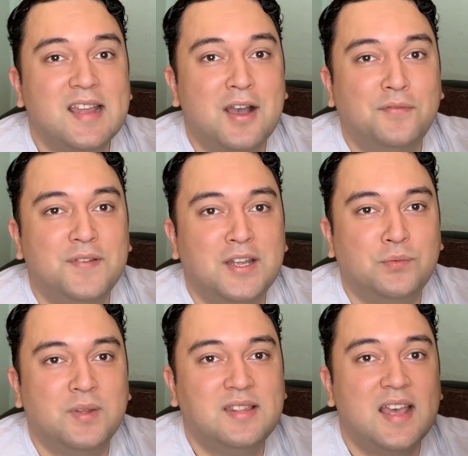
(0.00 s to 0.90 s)
outfit
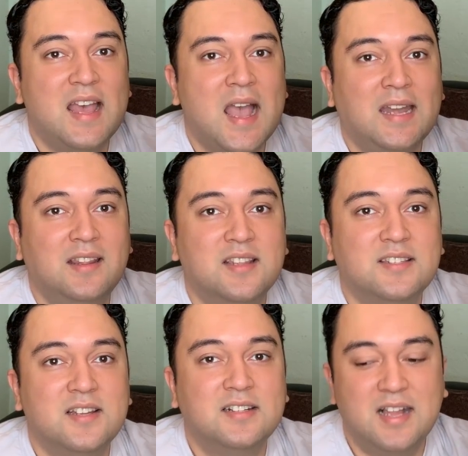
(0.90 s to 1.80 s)
with the hat and the
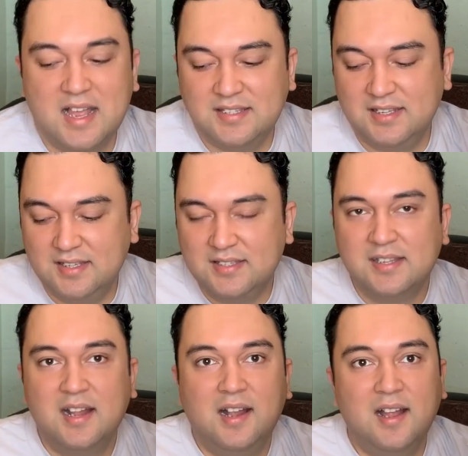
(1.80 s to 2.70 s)
sunglasses
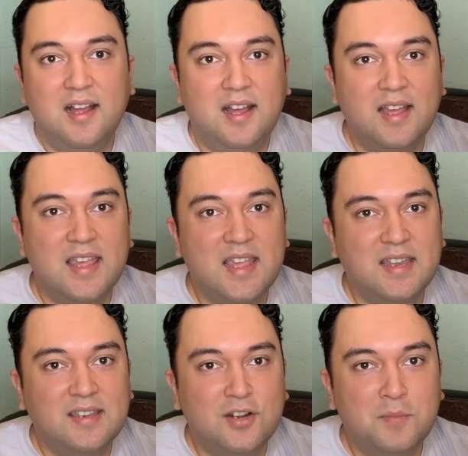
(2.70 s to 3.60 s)

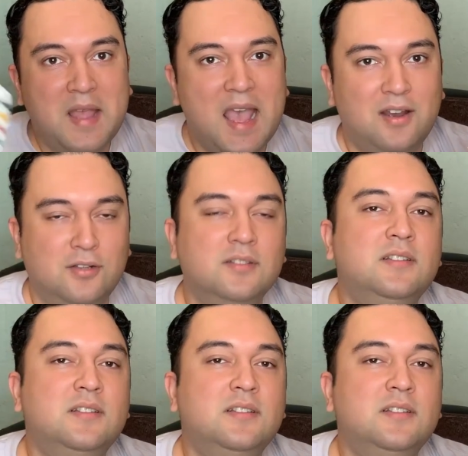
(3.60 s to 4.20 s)
and her paddle,